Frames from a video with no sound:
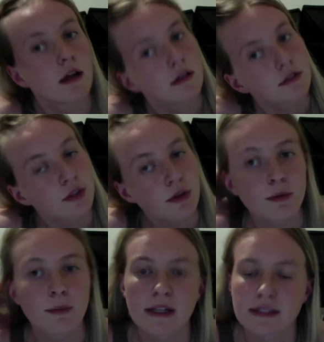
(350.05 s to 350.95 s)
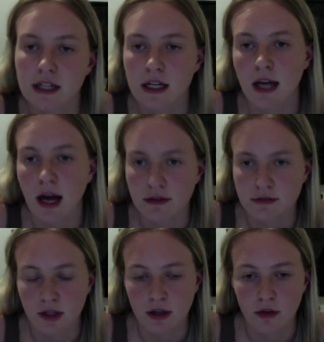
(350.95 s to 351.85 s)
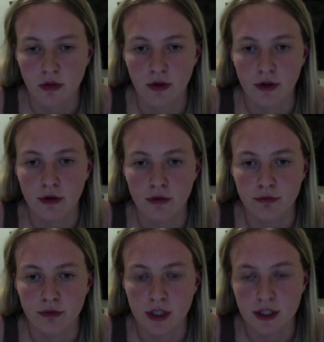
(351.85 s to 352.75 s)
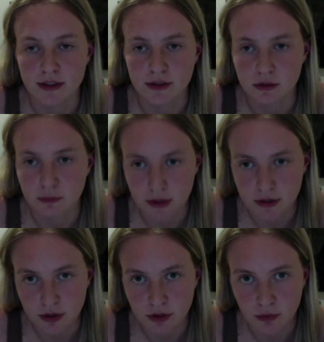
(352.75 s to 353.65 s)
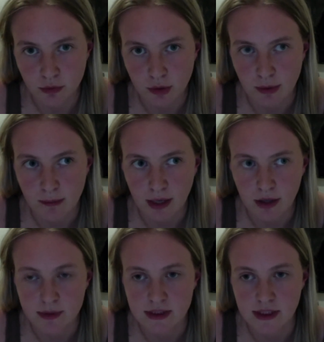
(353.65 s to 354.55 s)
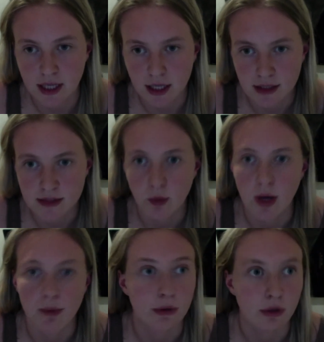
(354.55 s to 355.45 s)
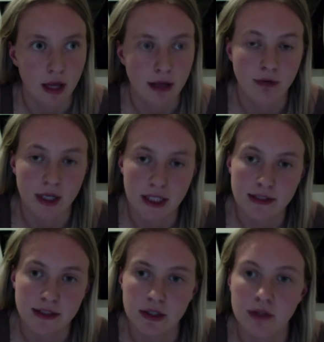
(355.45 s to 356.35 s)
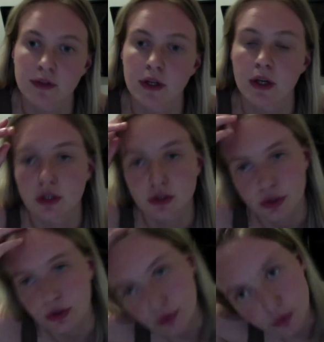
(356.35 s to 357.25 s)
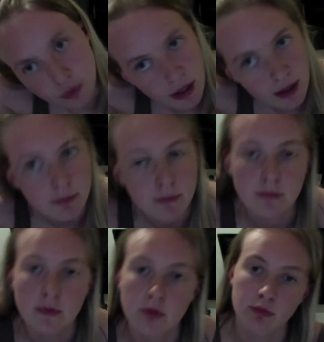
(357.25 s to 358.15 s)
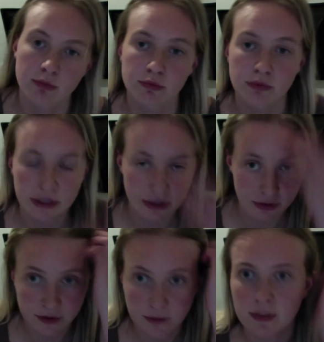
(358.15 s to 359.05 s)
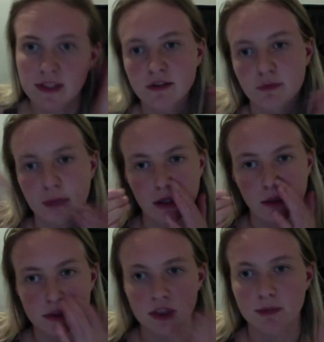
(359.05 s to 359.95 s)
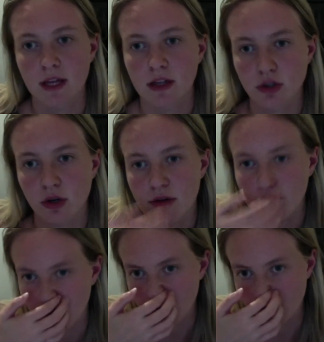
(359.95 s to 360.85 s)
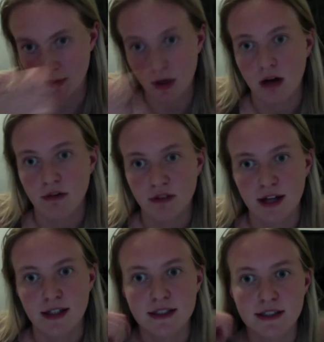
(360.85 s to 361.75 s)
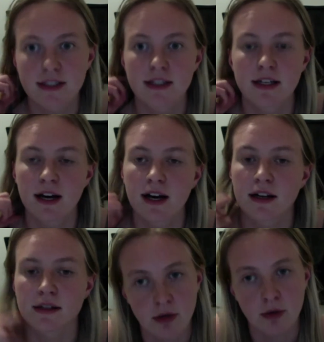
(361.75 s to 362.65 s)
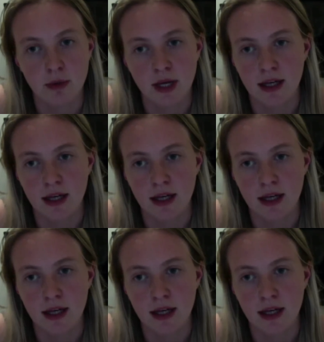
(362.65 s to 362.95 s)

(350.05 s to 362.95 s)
So basically after the rehearsal had been done, we went back upstairs where we were all getting ready and stuff to redo some bits of makeup and just make sure everything's perfect. We had